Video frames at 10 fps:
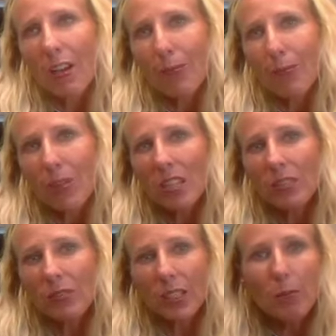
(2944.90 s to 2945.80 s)
kind of
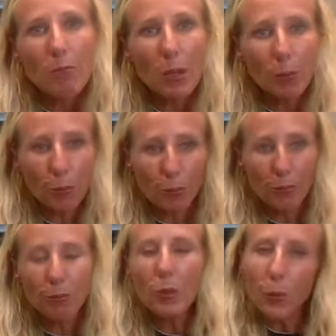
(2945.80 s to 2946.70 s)
like a
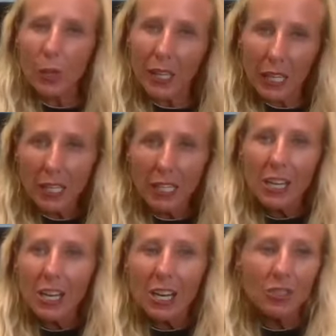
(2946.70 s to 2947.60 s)
memory
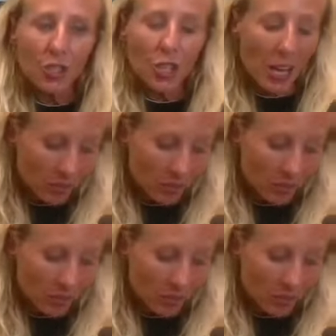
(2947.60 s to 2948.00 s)
chest